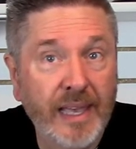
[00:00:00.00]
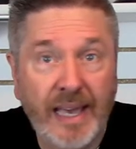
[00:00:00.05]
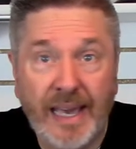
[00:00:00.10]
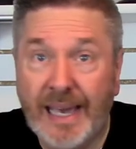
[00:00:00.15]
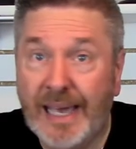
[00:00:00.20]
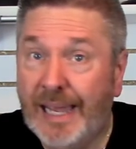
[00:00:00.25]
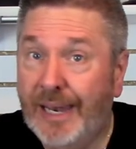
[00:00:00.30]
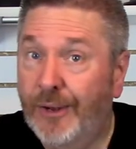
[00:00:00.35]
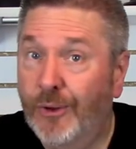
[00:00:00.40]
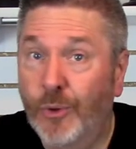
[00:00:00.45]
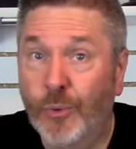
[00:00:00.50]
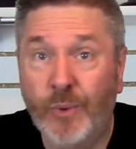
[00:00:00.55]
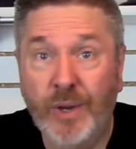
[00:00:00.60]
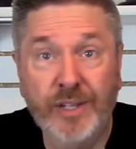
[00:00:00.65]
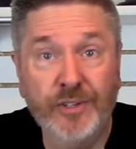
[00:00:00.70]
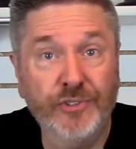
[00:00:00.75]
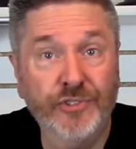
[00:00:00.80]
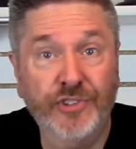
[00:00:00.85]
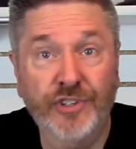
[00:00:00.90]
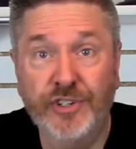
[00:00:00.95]
I don't know why
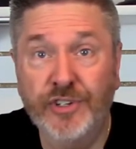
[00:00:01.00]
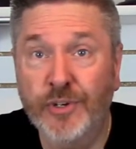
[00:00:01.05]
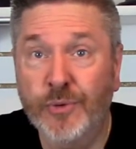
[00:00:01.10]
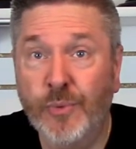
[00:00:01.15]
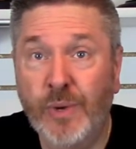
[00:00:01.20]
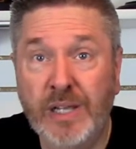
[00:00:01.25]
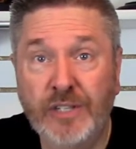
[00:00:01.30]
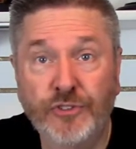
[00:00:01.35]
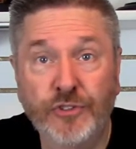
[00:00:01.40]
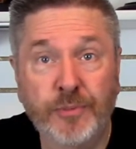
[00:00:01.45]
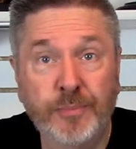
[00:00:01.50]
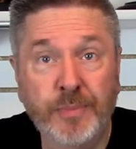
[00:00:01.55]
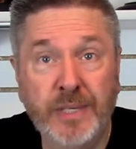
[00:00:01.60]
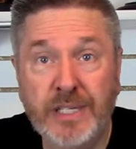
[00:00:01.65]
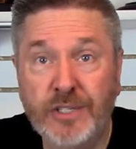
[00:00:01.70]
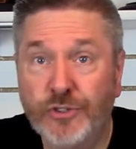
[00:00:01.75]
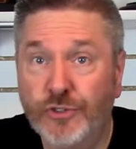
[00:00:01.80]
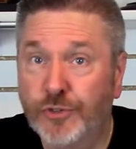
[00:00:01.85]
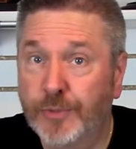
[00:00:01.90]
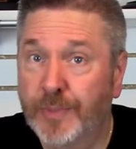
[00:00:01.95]
you're sitting here watching me.
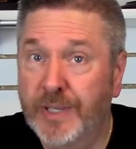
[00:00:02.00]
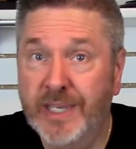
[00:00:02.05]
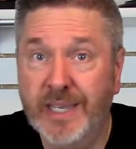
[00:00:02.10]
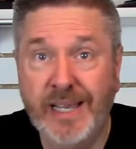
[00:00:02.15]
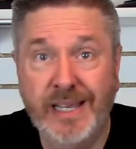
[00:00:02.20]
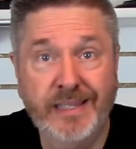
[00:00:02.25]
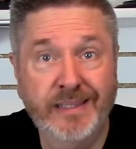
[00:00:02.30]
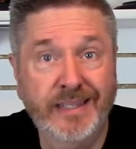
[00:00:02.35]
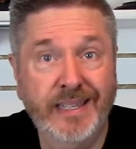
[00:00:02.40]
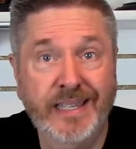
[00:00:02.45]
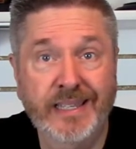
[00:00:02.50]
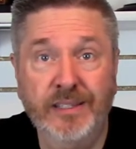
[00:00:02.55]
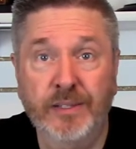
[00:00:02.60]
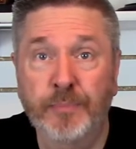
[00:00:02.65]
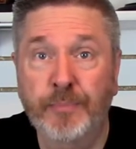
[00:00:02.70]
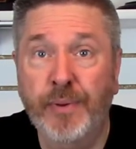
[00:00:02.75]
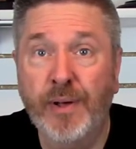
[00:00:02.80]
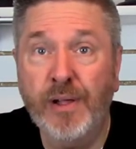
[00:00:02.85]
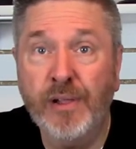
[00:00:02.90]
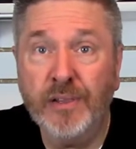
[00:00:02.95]
You should be contacting
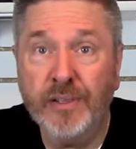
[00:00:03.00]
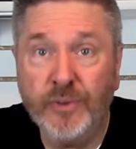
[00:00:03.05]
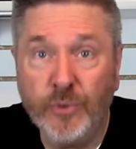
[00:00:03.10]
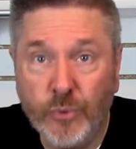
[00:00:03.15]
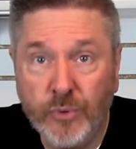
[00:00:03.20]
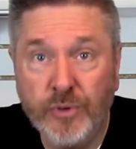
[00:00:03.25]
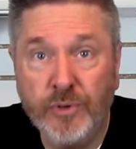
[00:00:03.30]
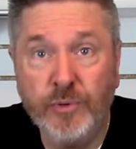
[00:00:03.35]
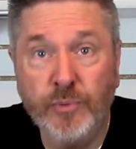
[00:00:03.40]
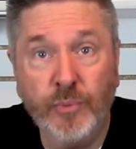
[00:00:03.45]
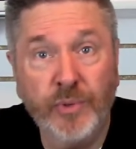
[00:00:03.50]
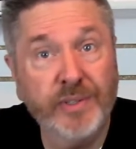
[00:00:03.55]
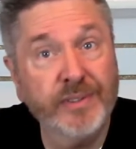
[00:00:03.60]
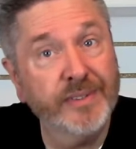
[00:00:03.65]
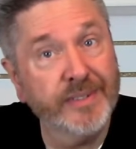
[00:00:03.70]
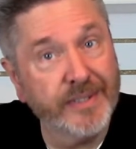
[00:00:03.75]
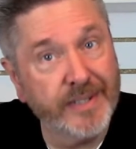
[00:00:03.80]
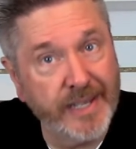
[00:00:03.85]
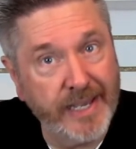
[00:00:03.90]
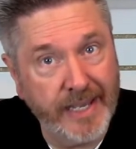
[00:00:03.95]
Paul and ordering one
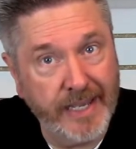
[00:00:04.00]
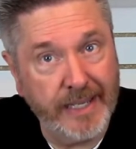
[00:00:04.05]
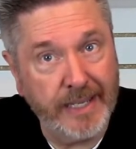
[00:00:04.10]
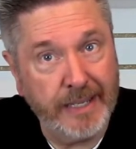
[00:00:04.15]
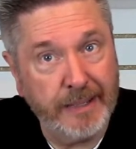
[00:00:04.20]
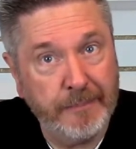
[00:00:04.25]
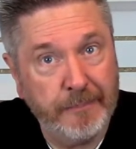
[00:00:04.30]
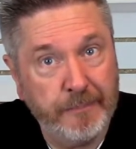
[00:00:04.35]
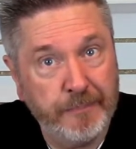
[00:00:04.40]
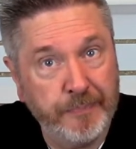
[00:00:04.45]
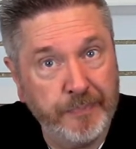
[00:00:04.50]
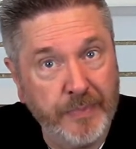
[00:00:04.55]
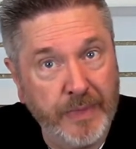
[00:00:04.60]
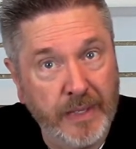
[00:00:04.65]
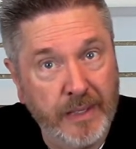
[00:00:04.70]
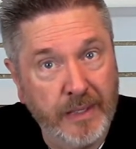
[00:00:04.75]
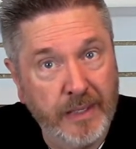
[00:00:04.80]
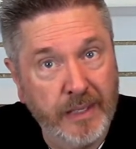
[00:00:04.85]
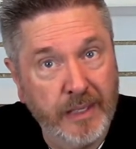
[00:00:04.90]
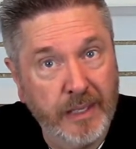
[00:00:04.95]
today.
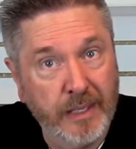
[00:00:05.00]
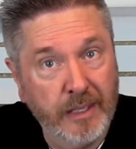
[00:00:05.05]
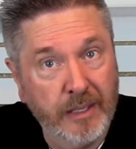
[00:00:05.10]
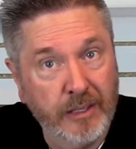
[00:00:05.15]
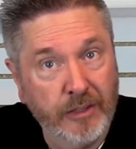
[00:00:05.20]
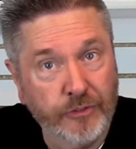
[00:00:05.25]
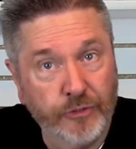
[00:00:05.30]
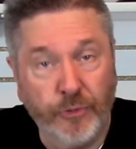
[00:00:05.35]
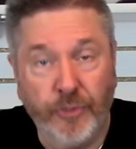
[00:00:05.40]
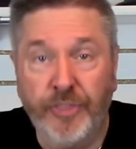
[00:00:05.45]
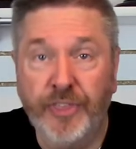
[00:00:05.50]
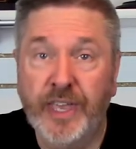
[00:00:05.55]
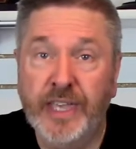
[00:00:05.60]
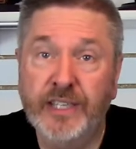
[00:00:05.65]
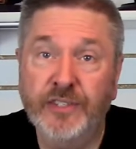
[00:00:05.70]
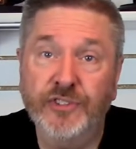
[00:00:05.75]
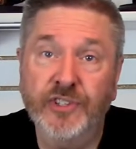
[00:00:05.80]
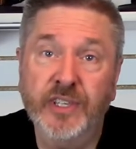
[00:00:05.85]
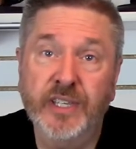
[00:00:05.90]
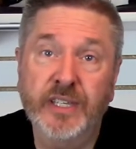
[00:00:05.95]
So
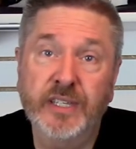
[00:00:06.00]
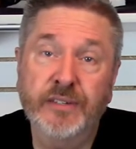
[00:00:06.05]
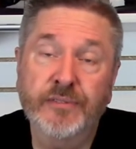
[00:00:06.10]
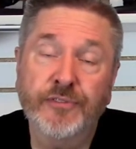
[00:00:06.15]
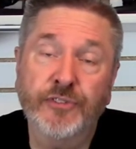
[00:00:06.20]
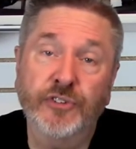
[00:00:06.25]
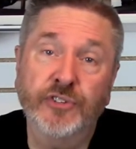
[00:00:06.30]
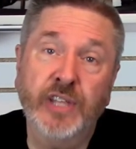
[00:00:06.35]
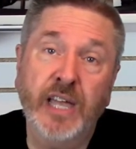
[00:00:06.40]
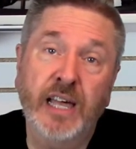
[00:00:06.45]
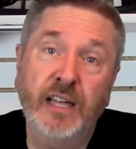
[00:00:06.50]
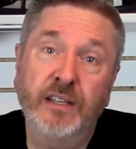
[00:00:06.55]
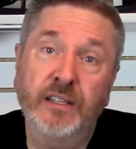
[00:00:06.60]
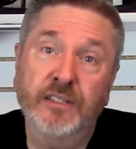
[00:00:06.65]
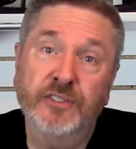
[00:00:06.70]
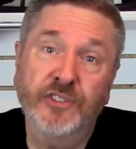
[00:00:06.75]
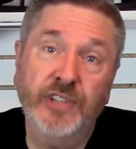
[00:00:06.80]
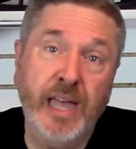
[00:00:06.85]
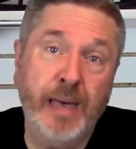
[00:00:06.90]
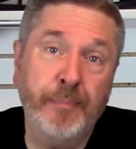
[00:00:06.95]
thanks again for
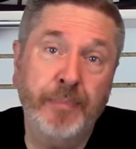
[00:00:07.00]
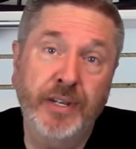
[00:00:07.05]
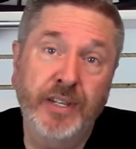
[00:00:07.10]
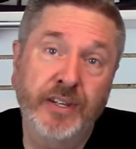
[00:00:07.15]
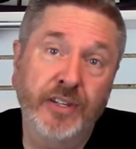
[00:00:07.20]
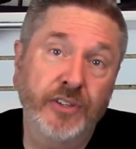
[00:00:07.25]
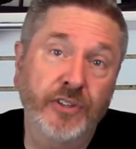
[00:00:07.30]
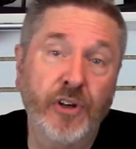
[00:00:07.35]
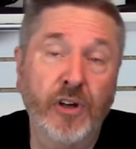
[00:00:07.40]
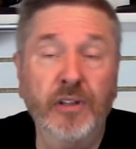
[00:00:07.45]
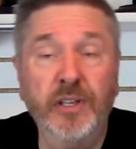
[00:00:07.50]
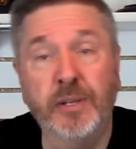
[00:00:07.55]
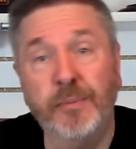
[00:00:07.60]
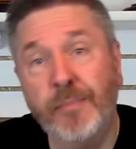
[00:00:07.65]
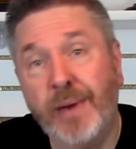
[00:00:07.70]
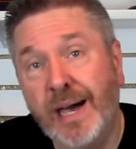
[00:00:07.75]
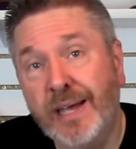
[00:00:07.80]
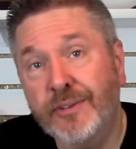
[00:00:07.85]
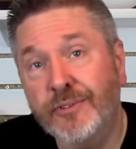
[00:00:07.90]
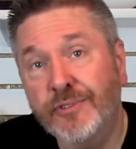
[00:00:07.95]
stopping in to Talking
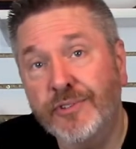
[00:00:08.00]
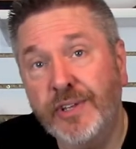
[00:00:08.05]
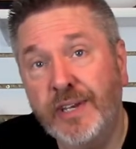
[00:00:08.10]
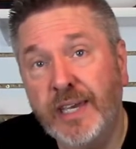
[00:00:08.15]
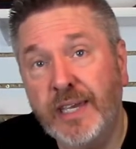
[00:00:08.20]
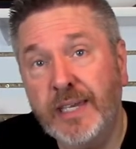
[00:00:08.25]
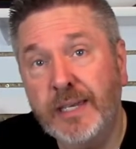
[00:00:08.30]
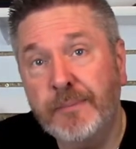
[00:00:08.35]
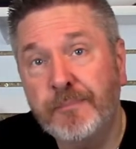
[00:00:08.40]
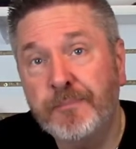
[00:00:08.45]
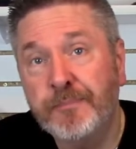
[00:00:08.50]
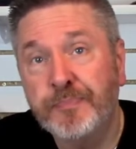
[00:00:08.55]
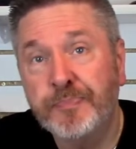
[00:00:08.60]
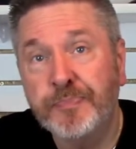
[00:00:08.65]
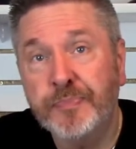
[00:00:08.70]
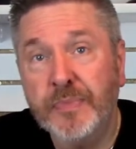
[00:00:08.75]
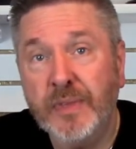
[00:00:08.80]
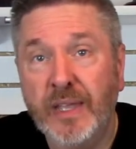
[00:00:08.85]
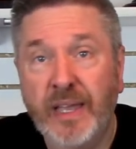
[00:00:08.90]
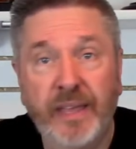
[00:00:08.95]
Models today.
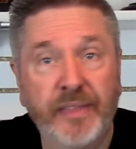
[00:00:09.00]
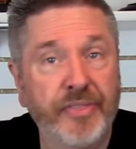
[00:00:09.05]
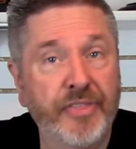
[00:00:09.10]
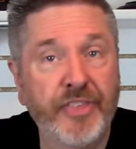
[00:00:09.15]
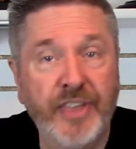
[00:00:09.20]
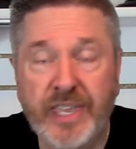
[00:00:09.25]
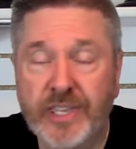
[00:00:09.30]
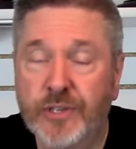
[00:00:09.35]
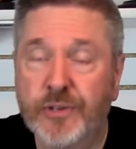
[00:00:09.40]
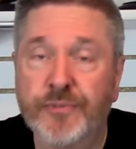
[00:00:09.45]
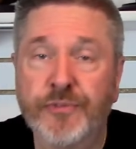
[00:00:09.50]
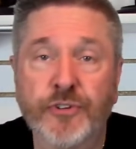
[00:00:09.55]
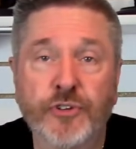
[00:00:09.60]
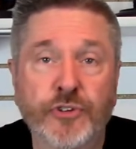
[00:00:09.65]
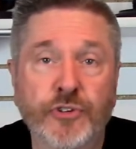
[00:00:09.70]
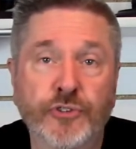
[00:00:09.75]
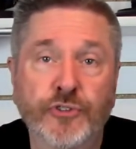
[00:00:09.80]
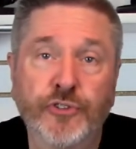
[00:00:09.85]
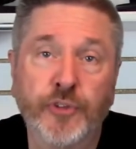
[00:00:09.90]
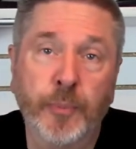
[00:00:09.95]
I thank you for
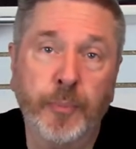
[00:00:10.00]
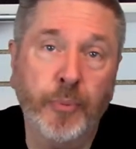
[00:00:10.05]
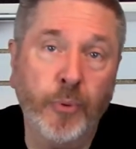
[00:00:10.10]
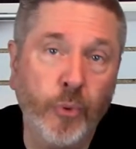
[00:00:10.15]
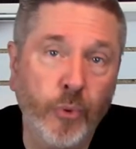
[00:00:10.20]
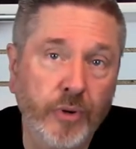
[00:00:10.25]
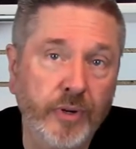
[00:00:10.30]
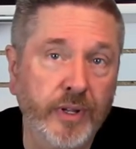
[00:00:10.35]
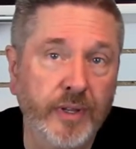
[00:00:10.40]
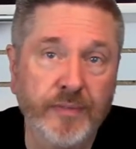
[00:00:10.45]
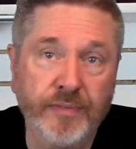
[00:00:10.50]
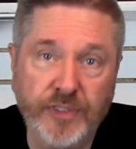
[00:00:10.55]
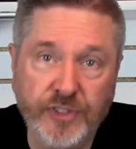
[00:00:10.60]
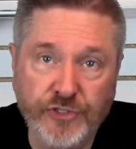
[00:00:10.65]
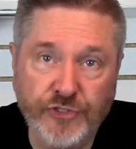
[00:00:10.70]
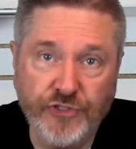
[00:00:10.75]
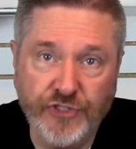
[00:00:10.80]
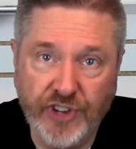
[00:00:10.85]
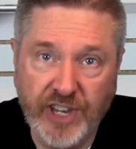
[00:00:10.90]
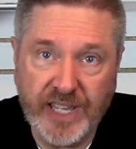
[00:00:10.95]
your support of
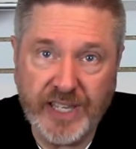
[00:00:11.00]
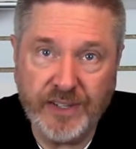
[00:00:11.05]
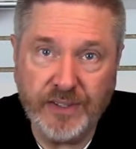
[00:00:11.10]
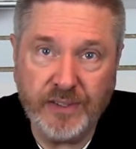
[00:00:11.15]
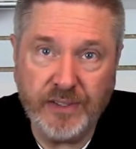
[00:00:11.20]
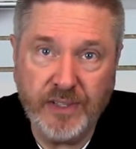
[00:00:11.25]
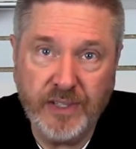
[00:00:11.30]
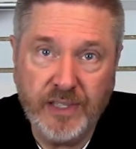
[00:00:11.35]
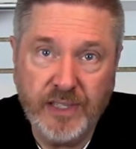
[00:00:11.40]
this channel.